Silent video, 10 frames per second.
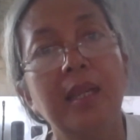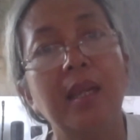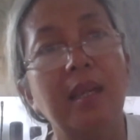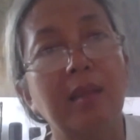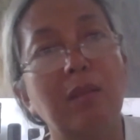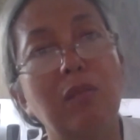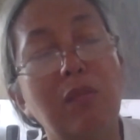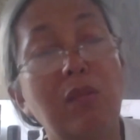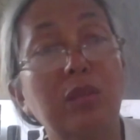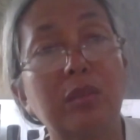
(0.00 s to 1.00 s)
And of
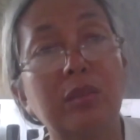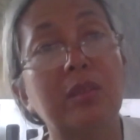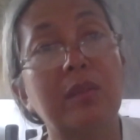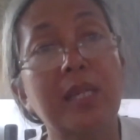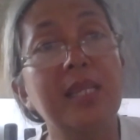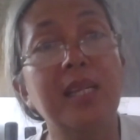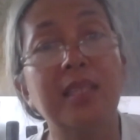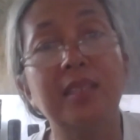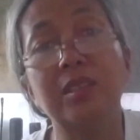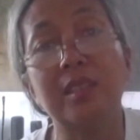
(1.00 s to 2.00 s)
course, Australia
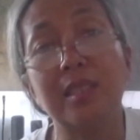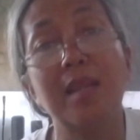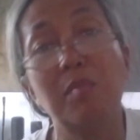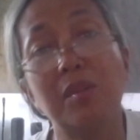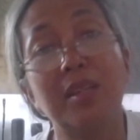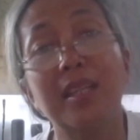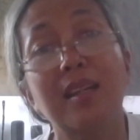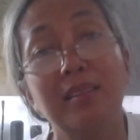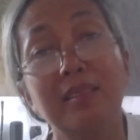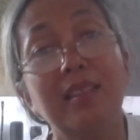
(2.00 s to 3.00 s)
is neighboring
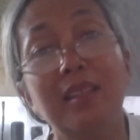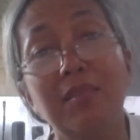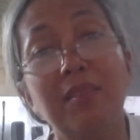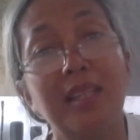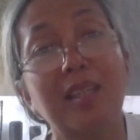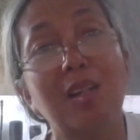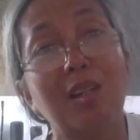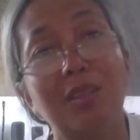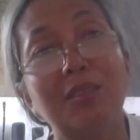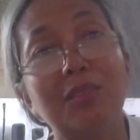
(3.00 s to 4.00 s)
country, very
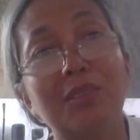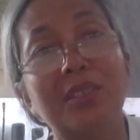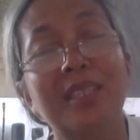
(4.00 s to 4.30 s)
close.